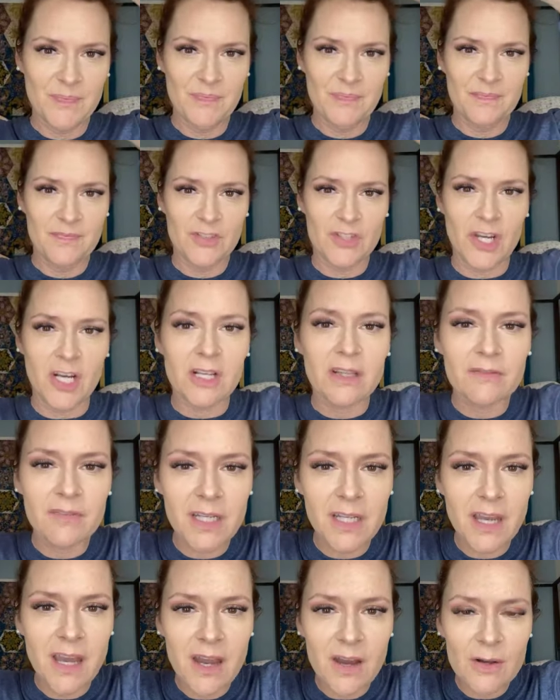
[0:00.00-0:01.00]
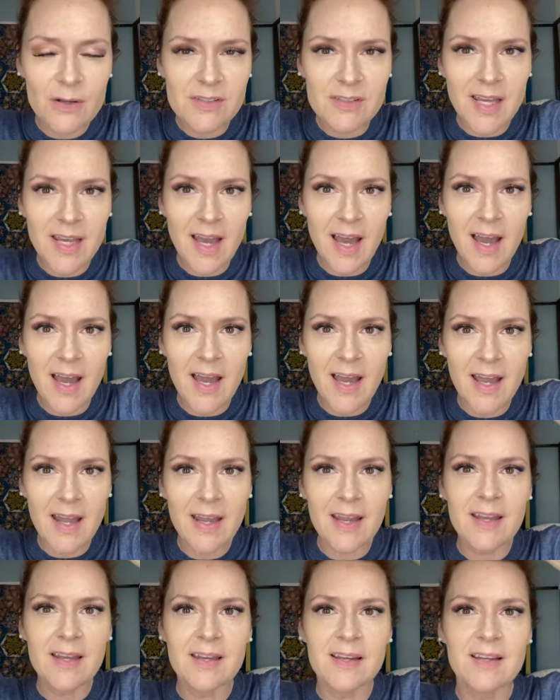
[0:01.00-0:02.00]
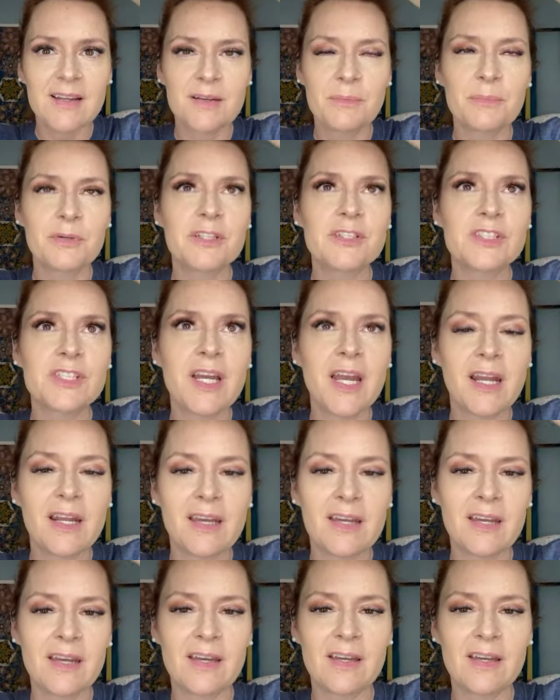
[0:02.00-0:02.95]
Share the video, say hi. Appreciate it.